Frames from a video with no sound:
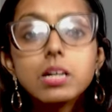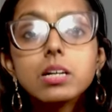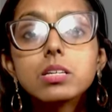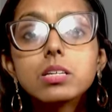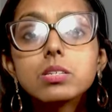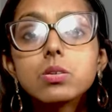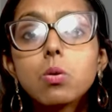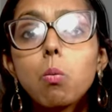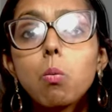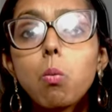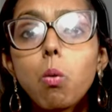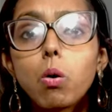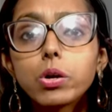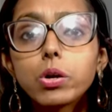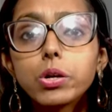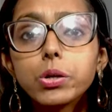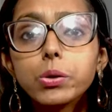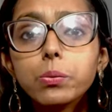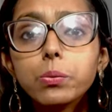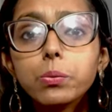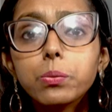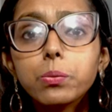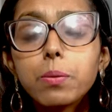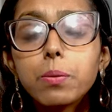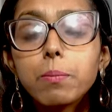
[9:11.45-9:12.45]
So what
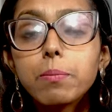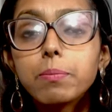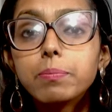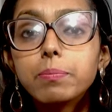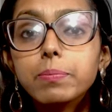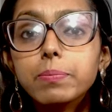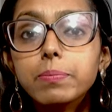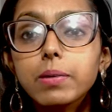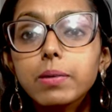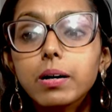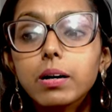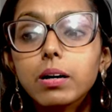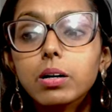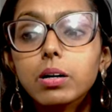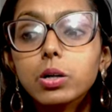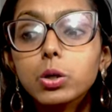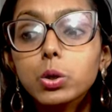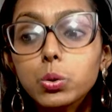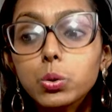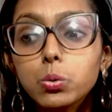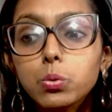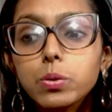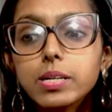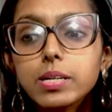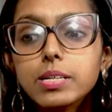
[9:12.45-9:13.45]
you
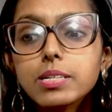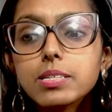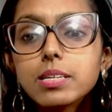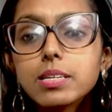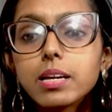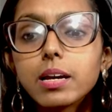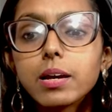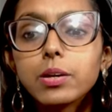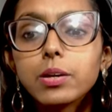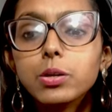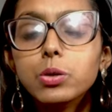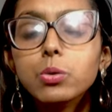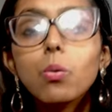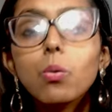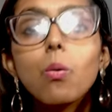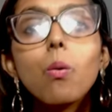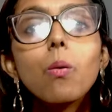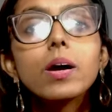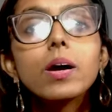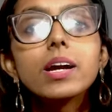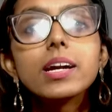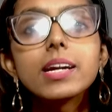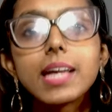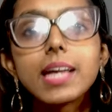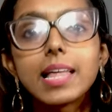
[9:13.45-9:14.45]
do is, you go
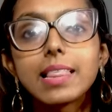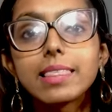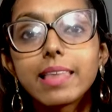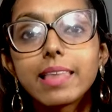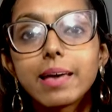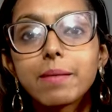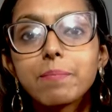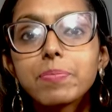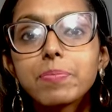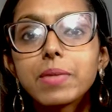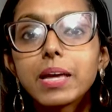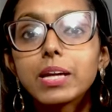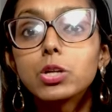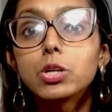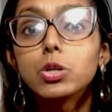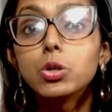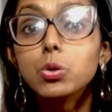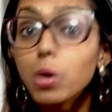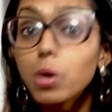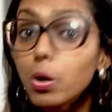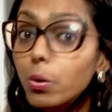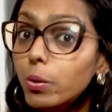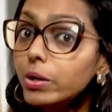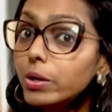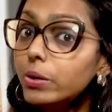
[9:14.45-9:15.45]
and tell them that you
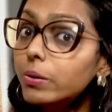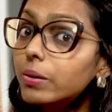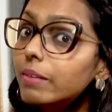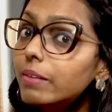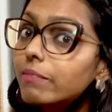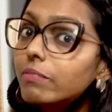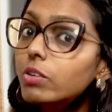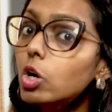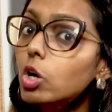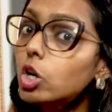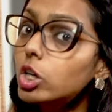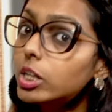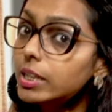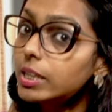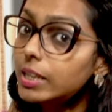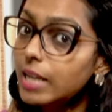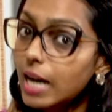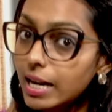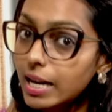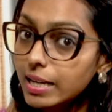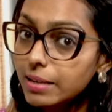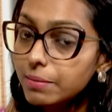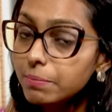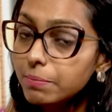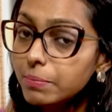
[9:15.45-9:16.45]
are going to give your
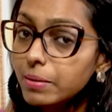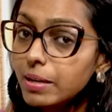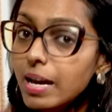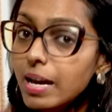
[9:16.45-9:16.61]
time,